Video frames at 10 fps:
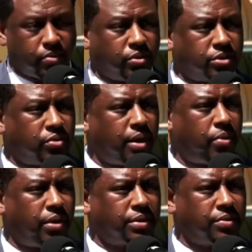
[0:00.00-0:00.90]
And of course,
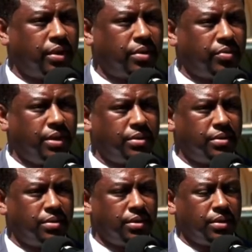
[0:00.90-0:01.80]
to our Parks and
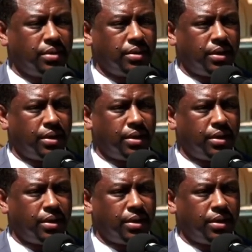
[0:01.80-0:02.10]
Recreation